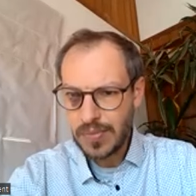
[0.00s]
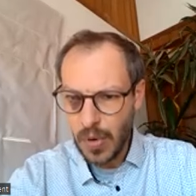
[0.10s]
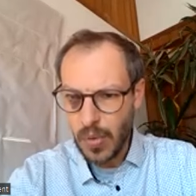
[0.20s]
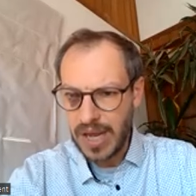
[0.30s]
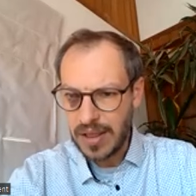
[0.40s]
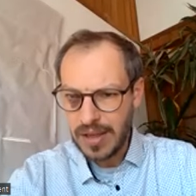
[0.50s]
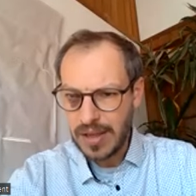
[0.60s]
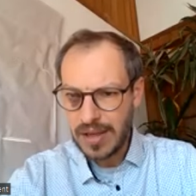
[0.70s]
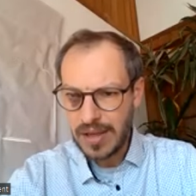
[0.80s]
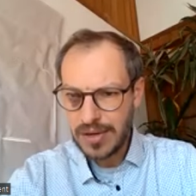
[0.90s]
No one
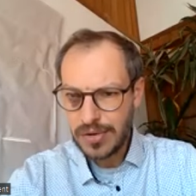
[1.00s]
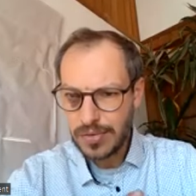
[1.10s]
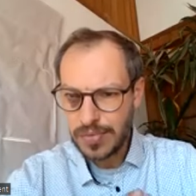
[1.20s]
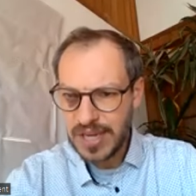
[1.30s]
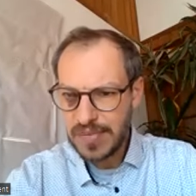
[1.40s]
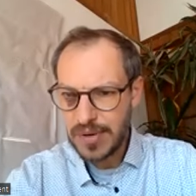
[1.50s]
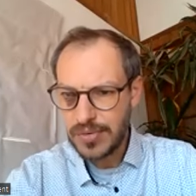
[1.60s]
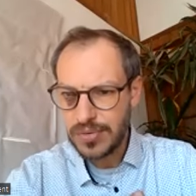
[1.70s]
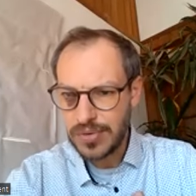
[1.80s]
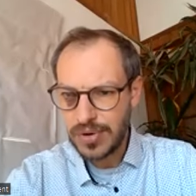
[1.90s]
should be able
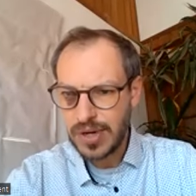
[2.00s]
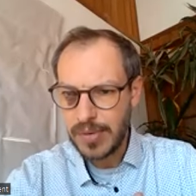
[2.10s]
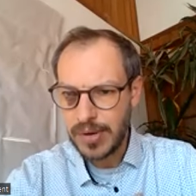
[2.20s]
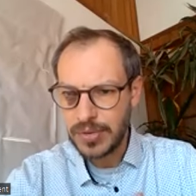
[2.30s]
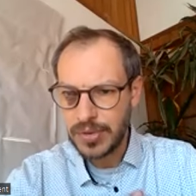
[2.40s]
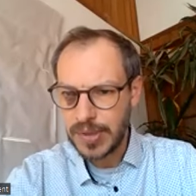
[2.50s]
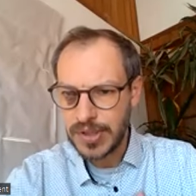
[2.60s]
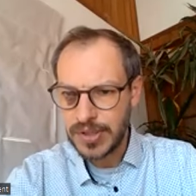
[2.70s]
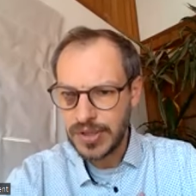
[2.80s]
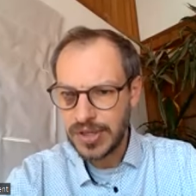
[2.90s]
to talk about global
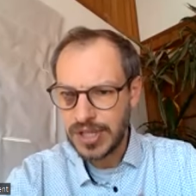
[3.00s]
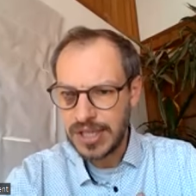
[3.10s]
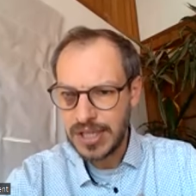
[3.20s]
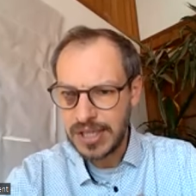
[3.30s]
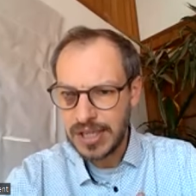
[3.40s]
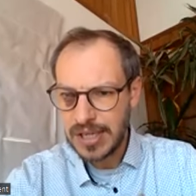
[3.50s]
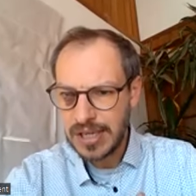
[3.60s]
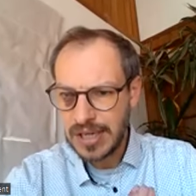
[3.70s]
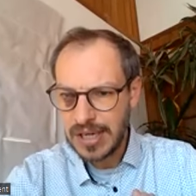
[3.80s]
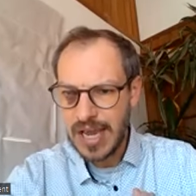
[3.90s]
sociology
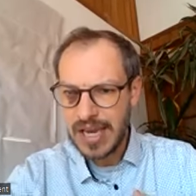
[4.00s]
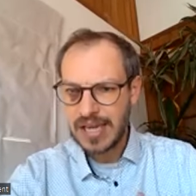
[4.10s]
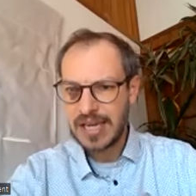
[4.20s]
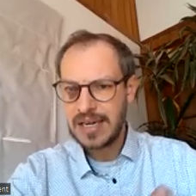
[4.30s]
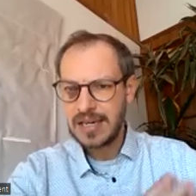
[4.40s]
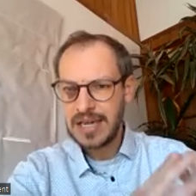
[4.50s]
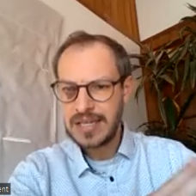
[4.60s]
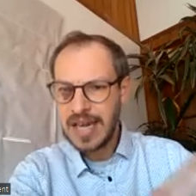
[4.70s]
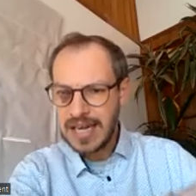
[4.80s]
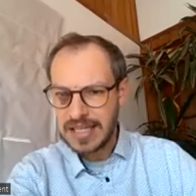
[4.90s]
like in the
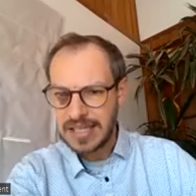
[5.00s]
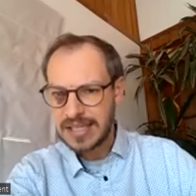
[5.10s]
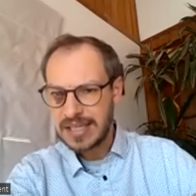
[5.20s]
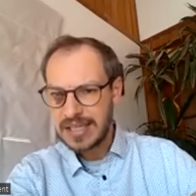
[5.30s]
nineteen nineties,